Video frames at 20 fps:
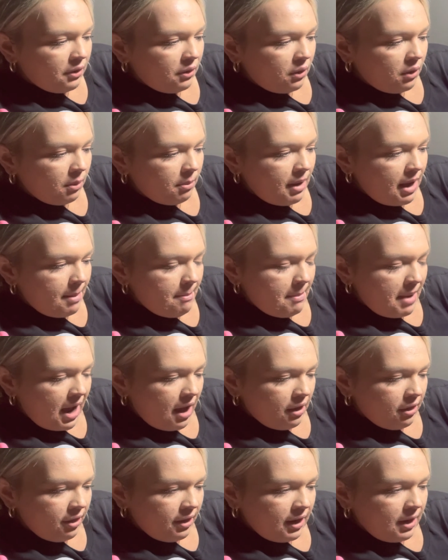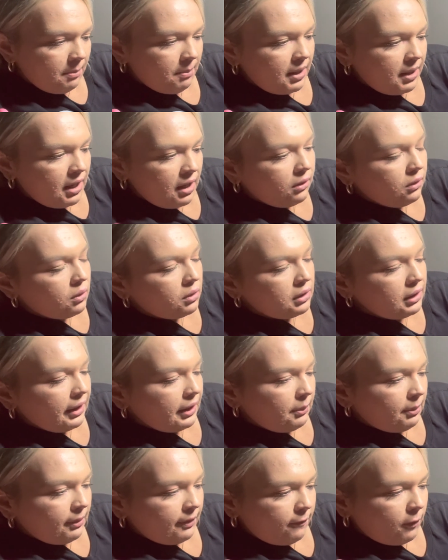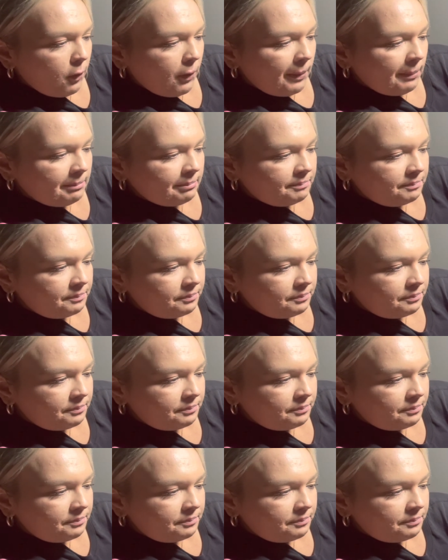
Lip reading: or by mouth in pill or liquid form.